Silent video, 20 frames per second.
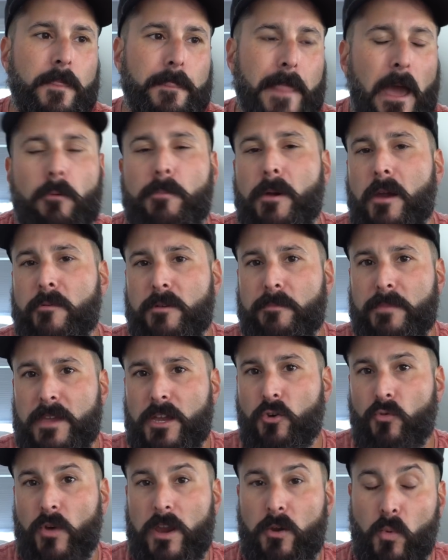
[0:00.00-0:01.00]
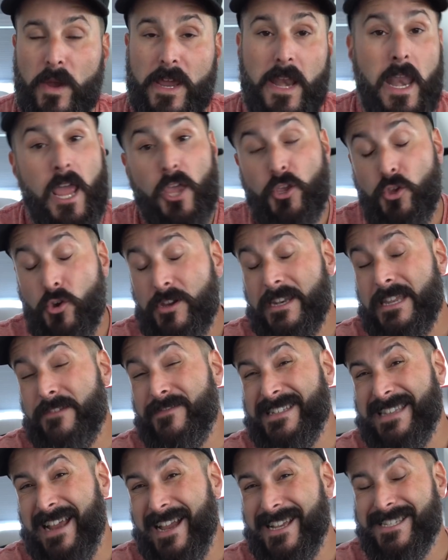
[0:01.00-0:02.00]
would probably be a great win. You could
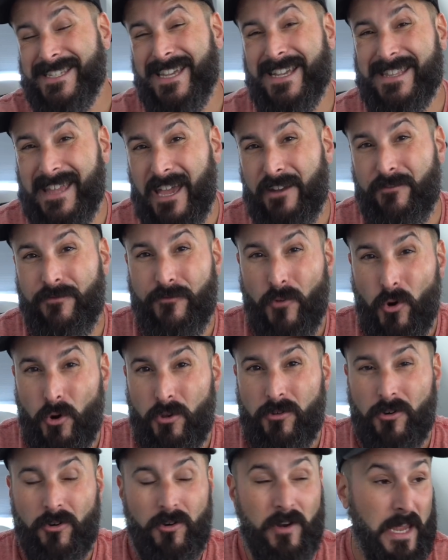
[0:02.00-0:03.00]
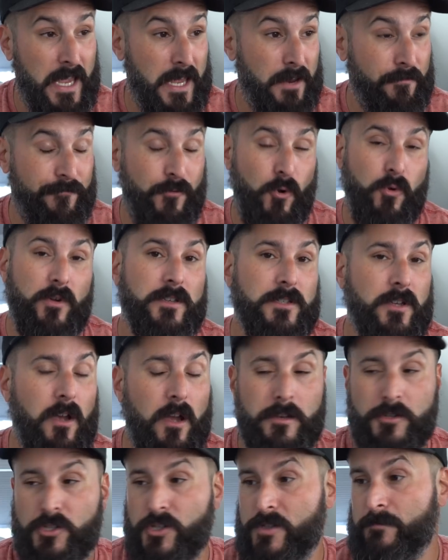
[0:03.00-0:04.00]
even dissect that further and focus
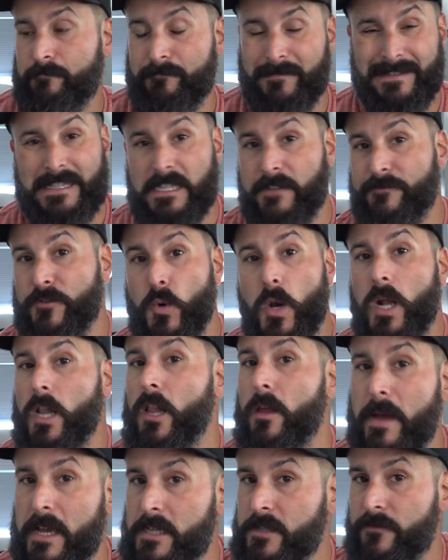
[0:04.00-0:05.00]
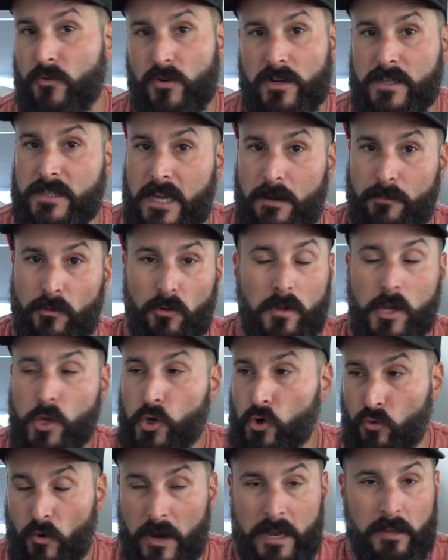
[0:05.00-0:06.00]
on just Lifter LMS, for example.
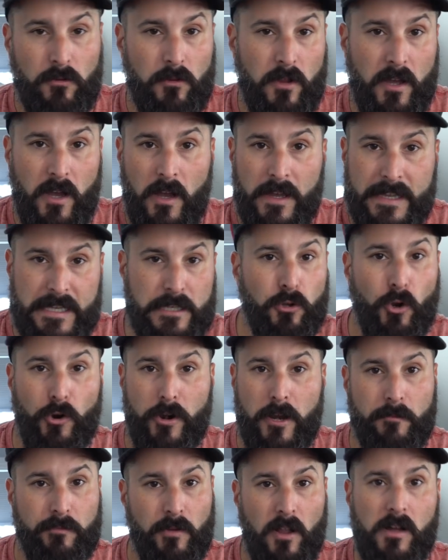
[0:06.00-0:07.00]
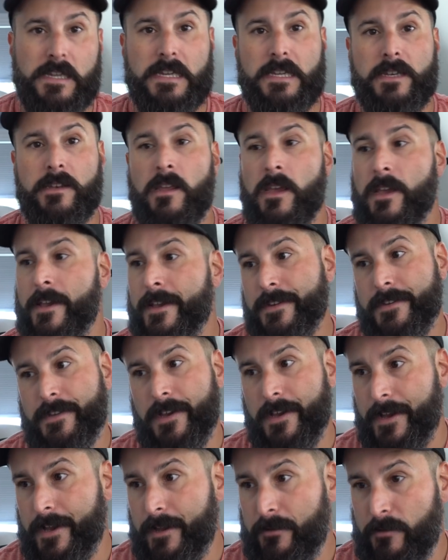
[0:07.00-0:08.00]
Great e-learning plugin.
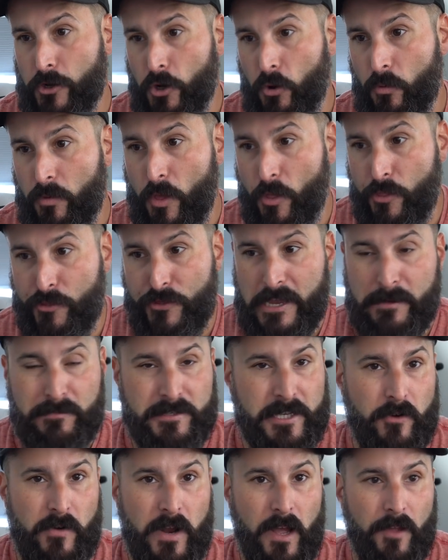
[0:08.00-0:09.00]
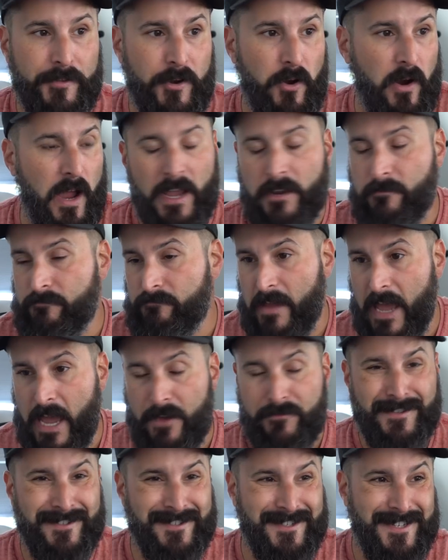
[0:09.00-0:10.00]
The themes that are out there, I
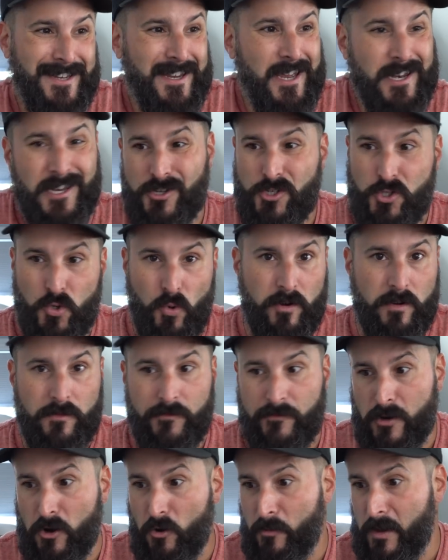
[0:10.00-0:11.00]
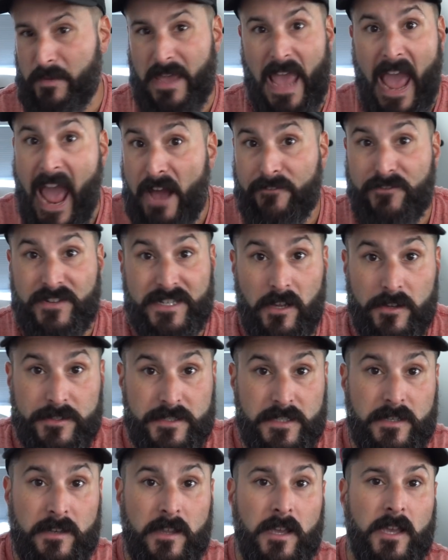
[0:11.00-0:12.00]
haven't seen any short of, maybe half a
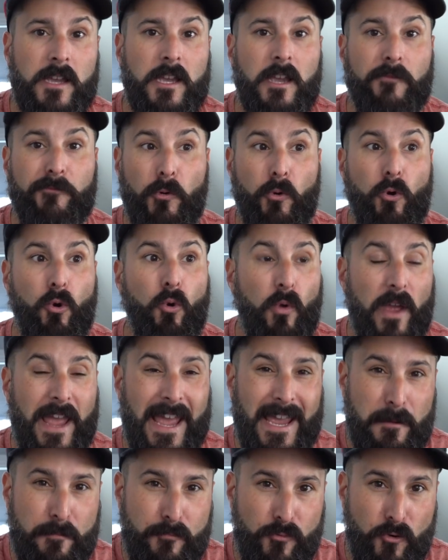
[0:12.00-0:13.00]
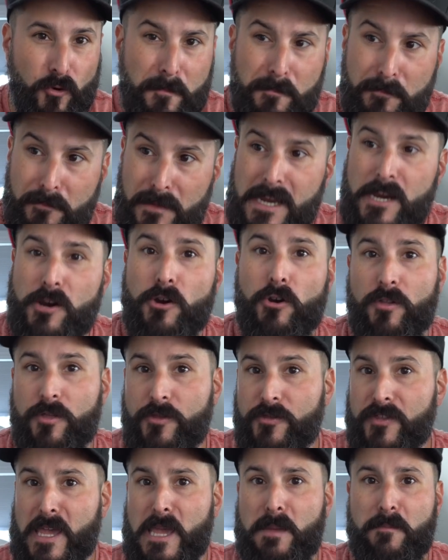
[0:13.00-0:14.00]
dozen. If there were a premier
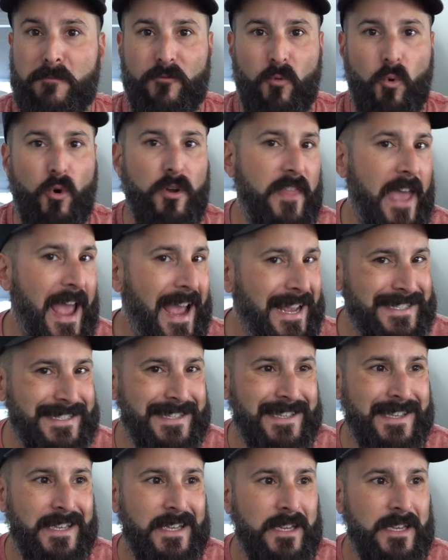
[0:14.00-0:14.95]
theme for that